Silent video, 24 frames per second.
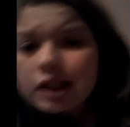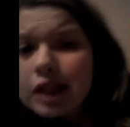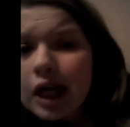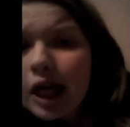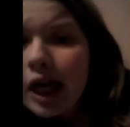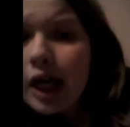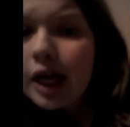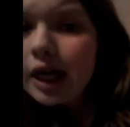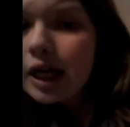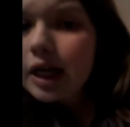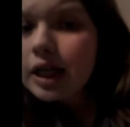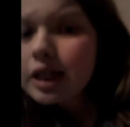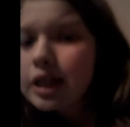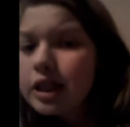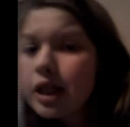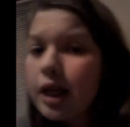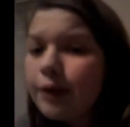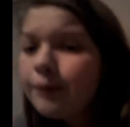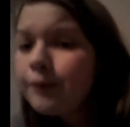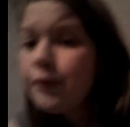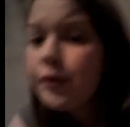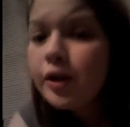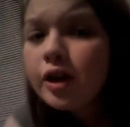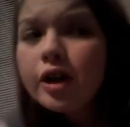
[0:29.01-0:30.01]
Yeah, and
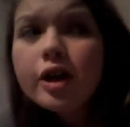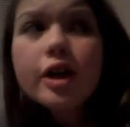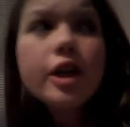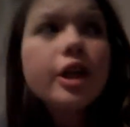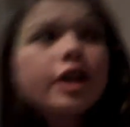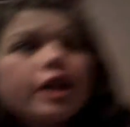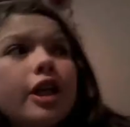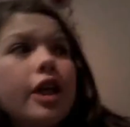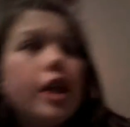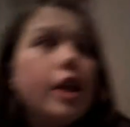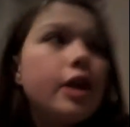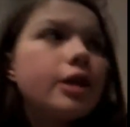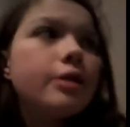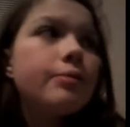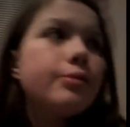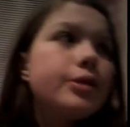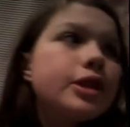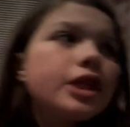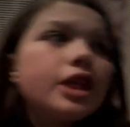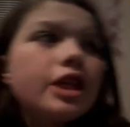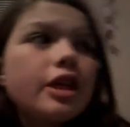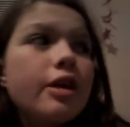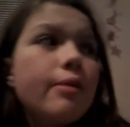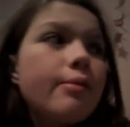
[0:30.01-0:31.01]
I'm vlogging and I'm
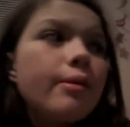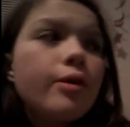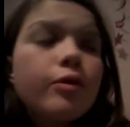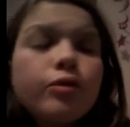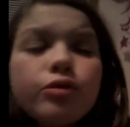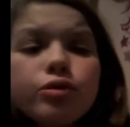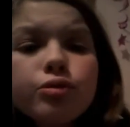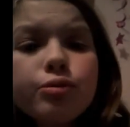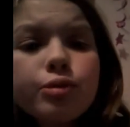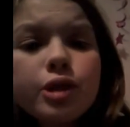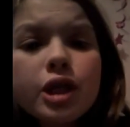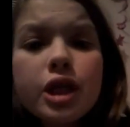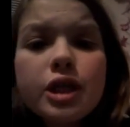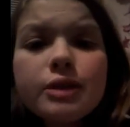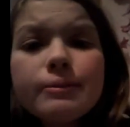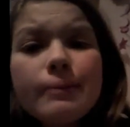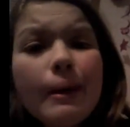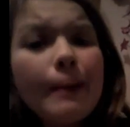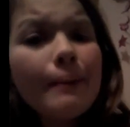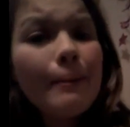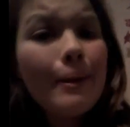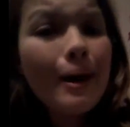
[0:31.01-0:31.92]
staying in my room because my